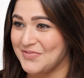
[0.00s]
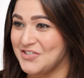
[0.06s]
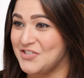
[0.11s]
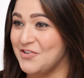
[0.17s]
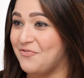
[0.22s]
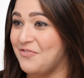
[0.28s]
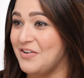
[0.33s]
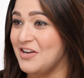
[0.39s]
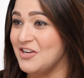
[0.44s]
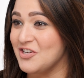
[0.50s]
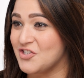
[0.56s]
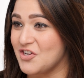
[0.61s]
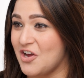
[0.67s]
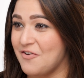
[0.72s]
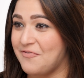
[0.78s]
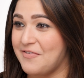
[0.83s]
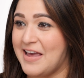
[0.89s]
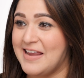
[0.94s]
to finish
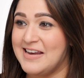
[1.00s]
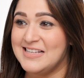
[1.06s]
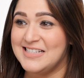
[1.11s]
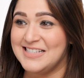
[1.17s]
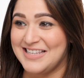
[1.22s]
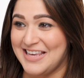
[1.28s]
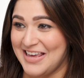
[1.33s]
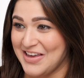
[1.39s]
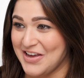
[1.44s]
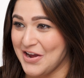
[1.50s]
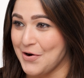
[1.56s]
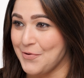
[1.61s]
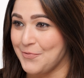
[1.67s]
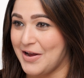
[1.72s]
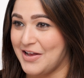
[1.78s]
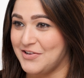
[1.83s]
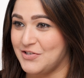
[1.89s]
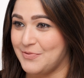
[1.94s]
off any
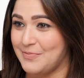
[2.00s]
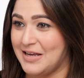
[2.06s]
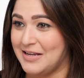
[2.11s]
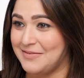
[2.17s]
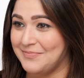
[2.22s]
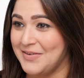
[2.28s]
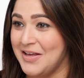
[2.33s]
skincare regimen,